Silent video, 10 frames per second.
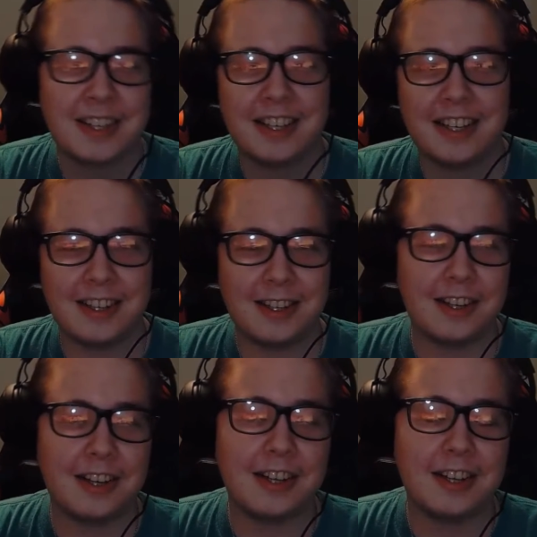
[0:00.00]

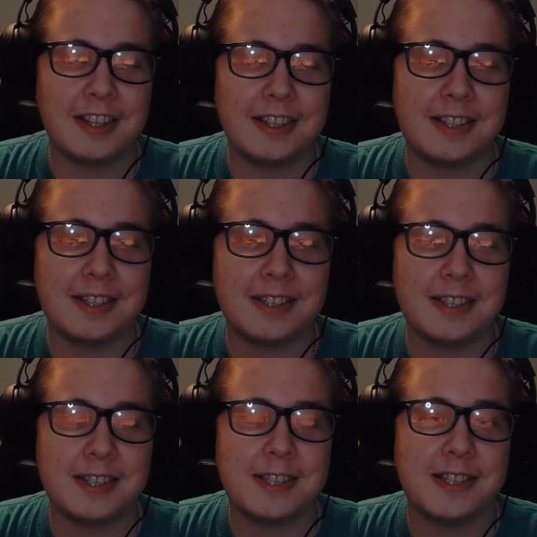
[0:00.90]
Oh, this
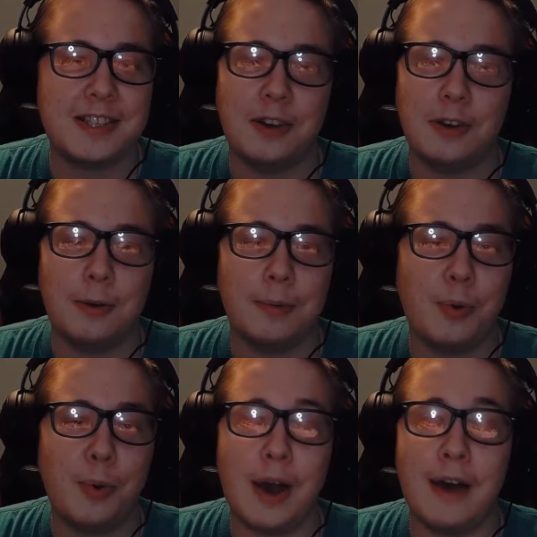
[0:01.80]
is dope.
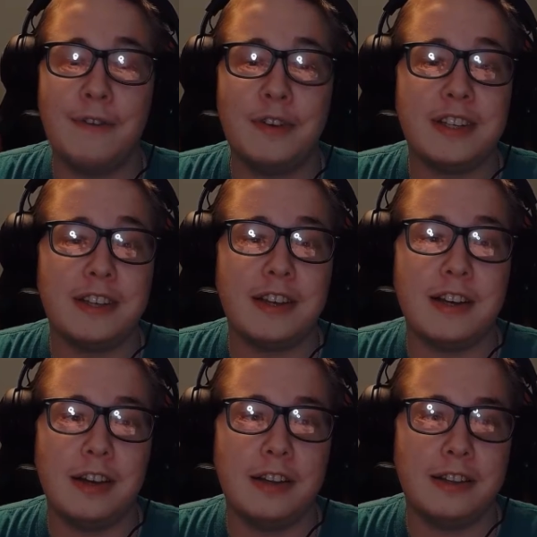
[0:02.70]
Whoever did
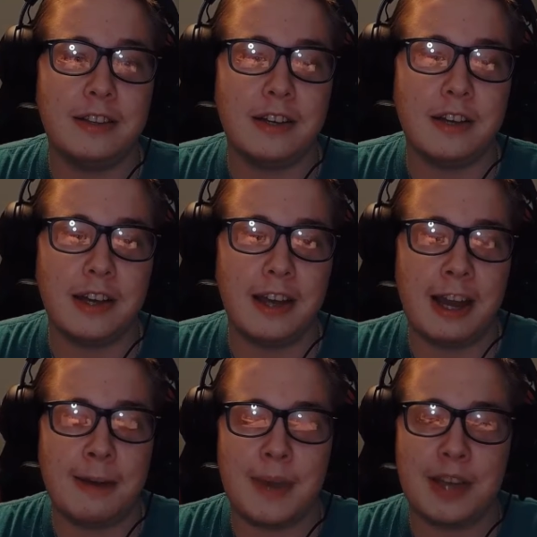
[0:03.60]
the
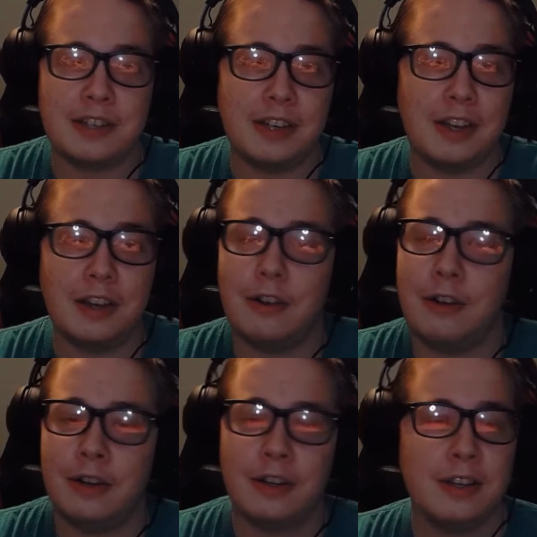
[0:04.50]
animation
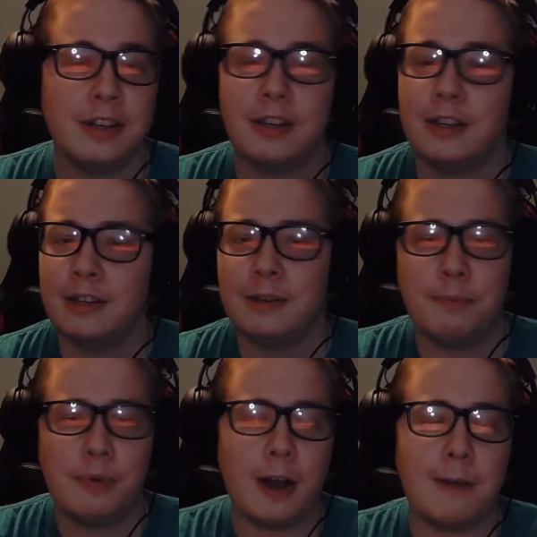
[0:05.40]
here.
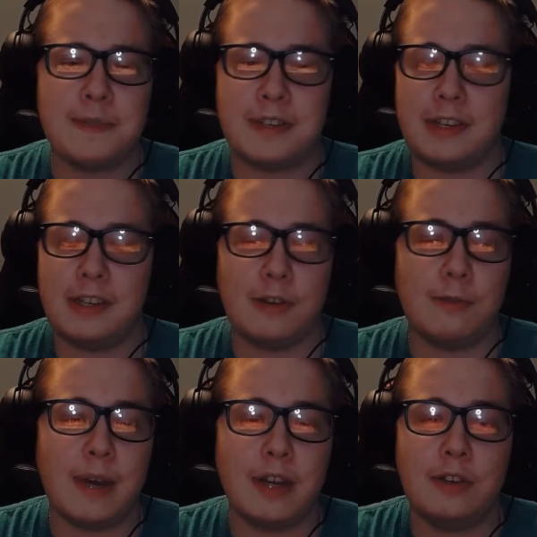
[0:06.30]
Props to you,
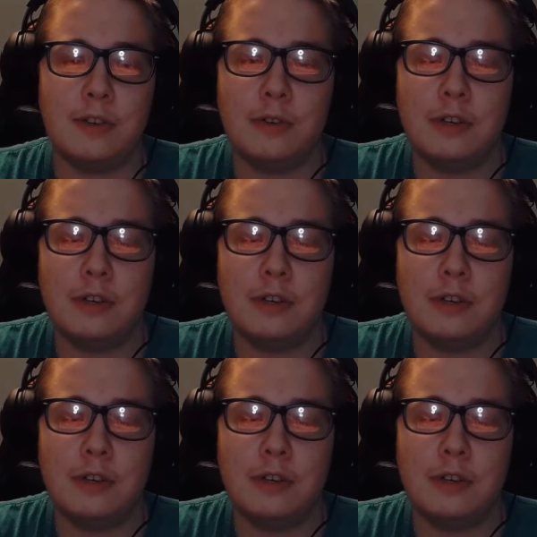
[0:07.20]
my dude.